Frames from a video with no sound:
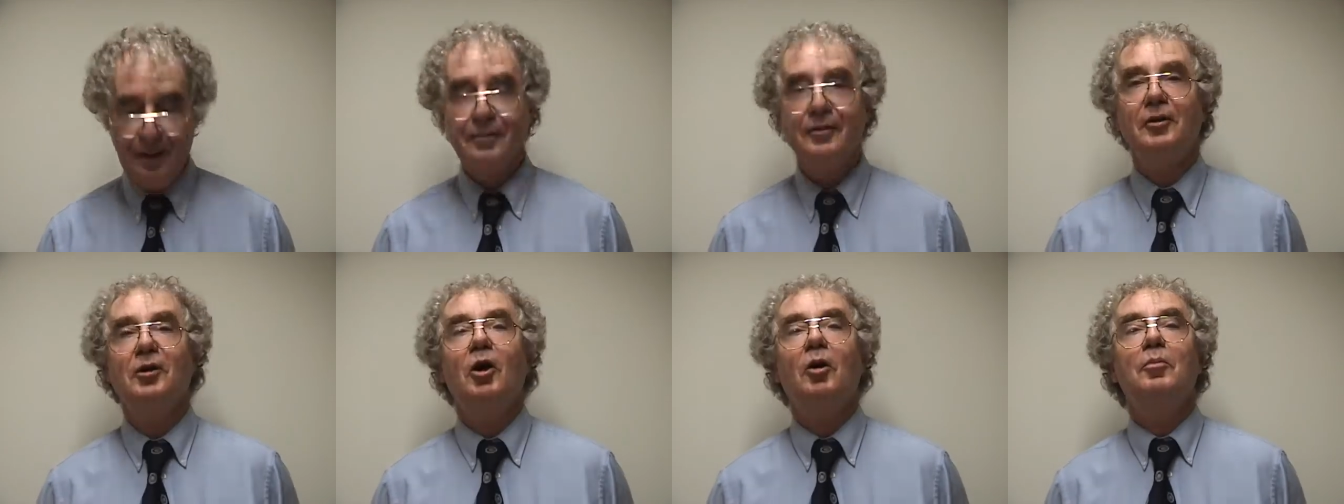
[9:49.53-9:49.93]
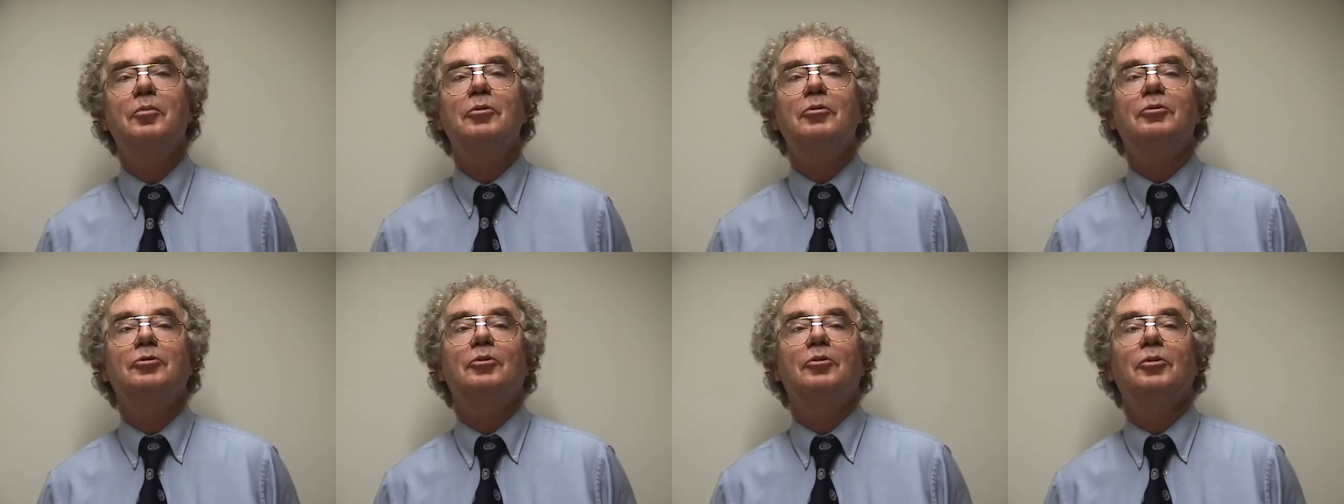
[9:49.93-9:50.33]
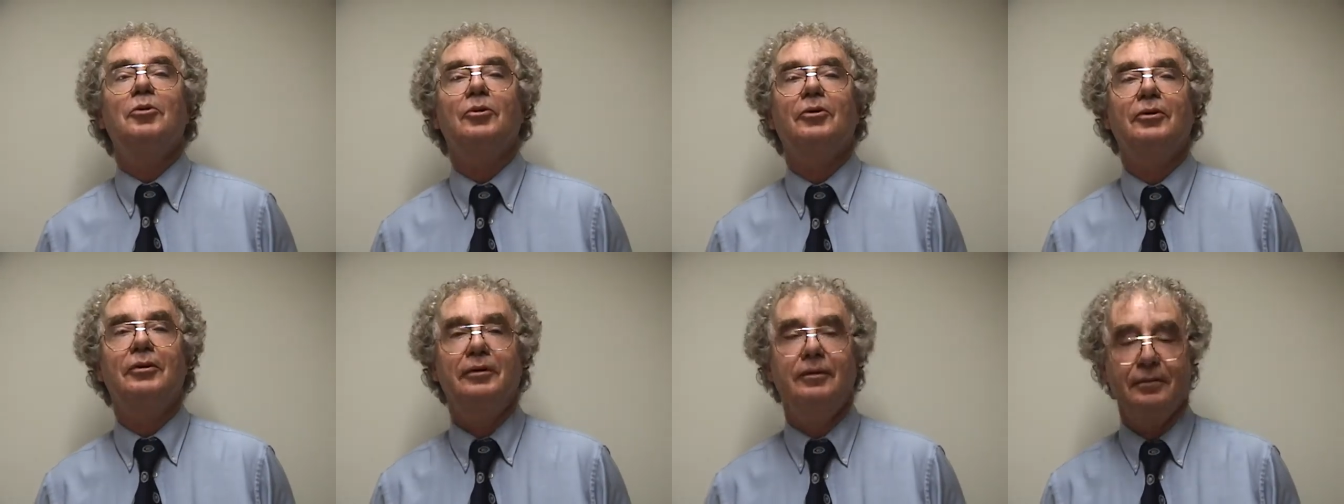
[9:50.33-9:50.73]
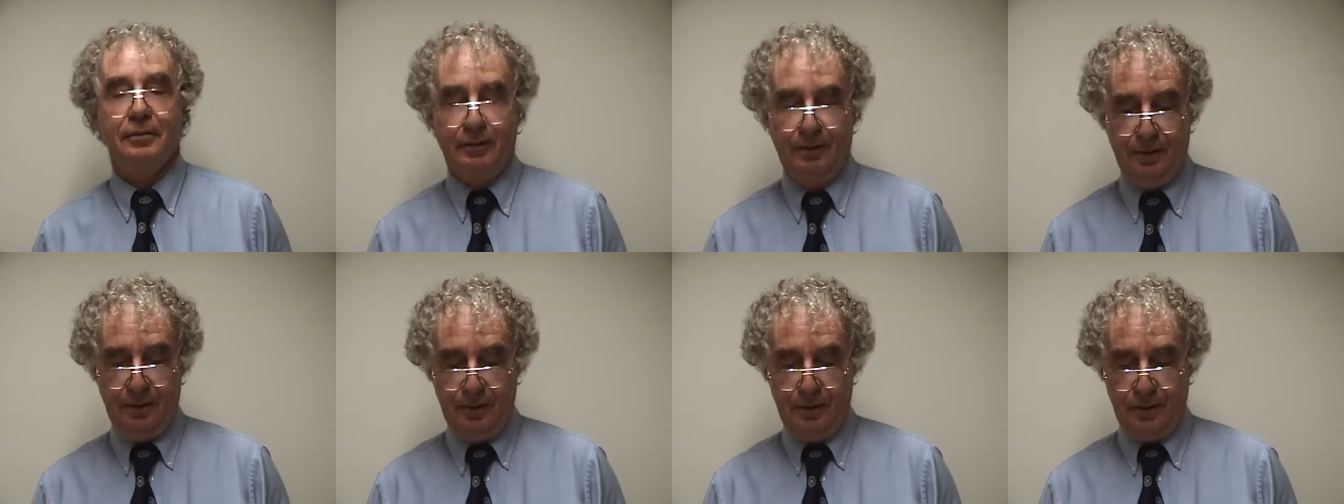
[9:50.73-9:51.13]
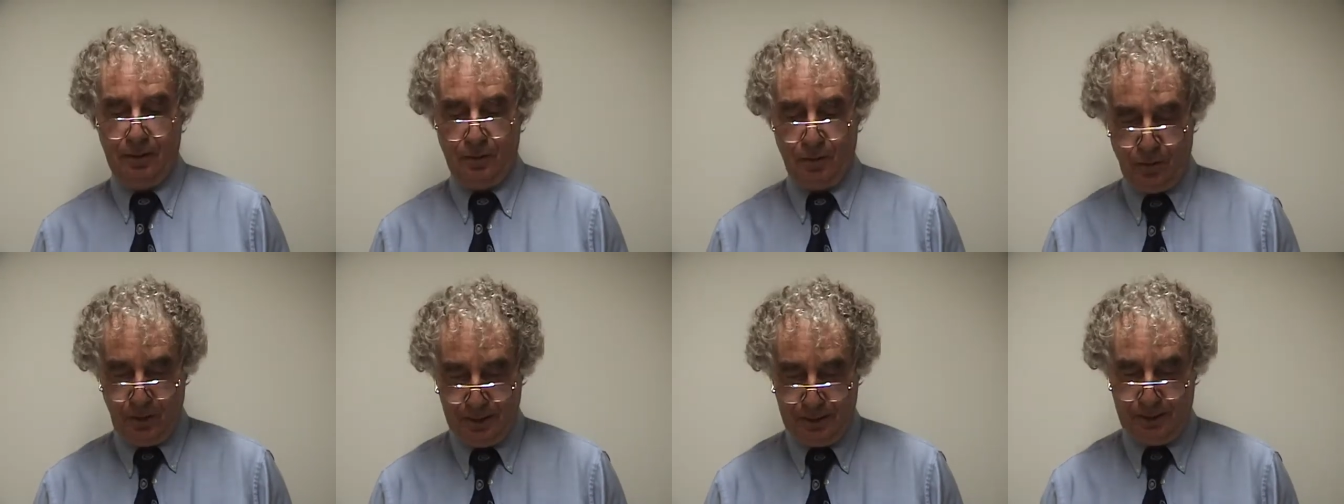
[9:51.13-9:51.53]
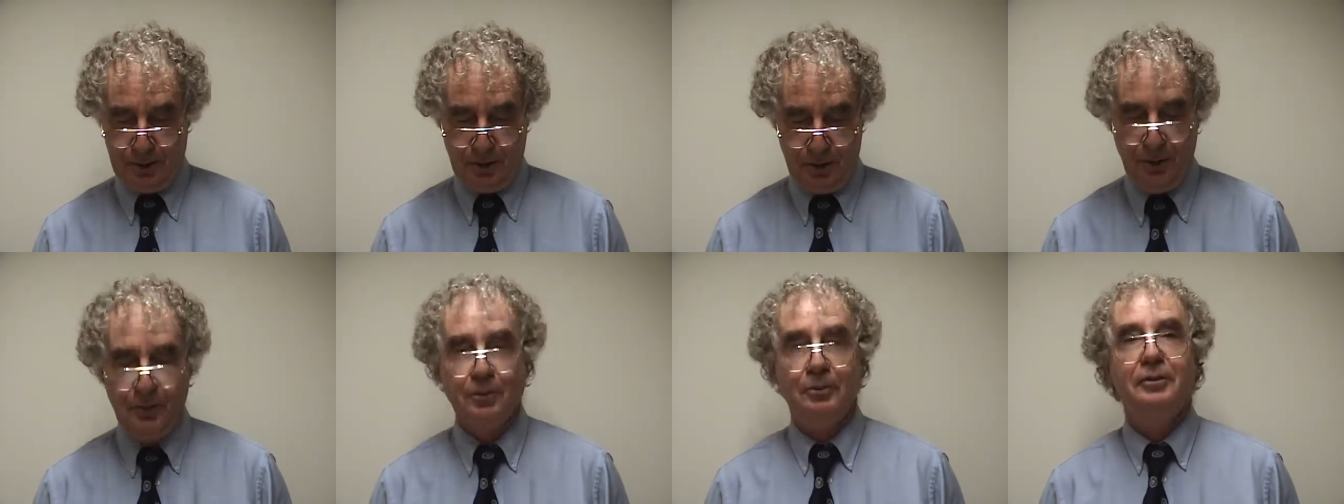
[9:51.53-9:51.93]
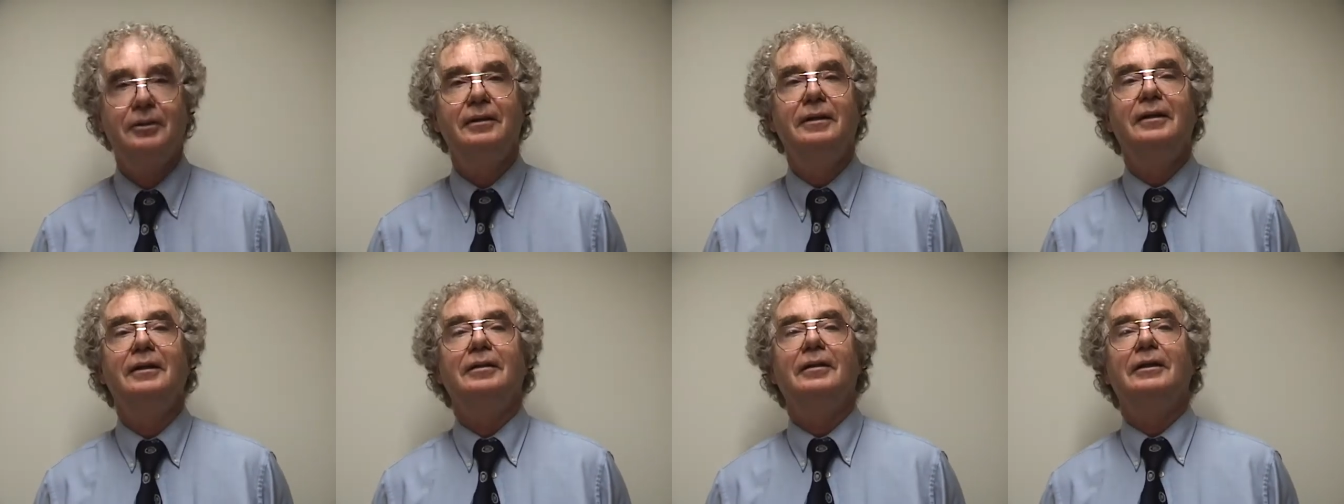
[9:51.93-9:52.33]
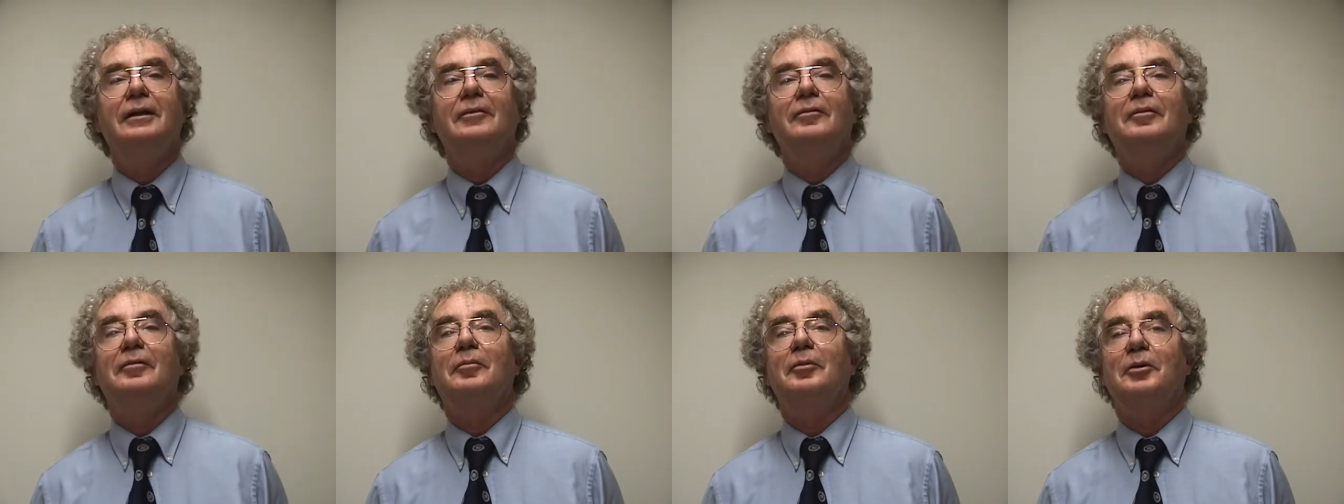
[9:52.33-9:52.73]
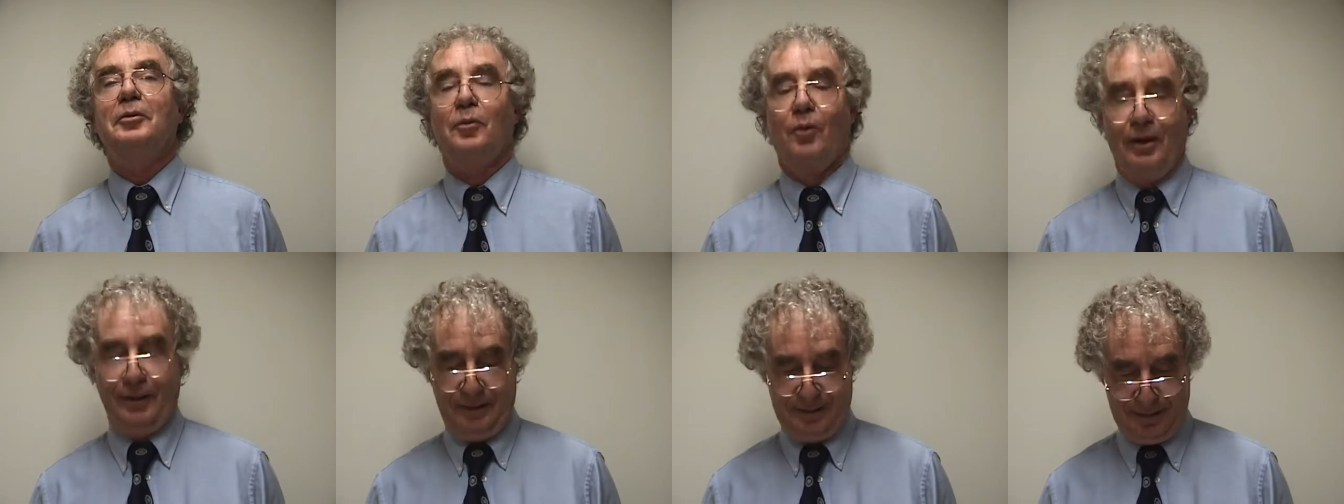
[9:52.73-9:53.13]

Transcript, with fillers: They help you to learn one, two, the difference between one